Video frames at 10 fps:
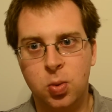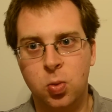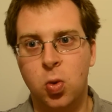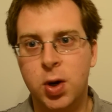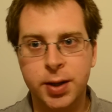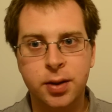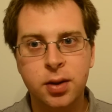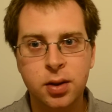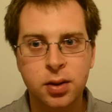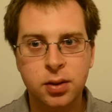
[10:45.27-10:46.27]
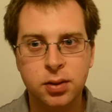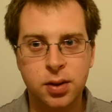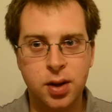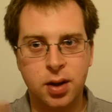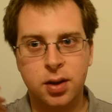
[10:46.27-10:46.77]
won
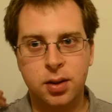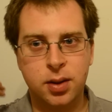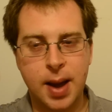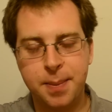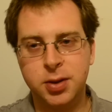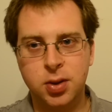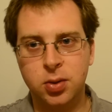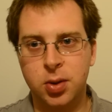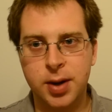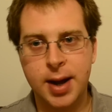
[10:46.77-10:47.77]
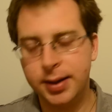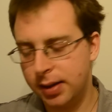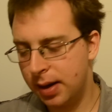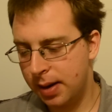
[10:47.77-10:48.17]
the episode or not,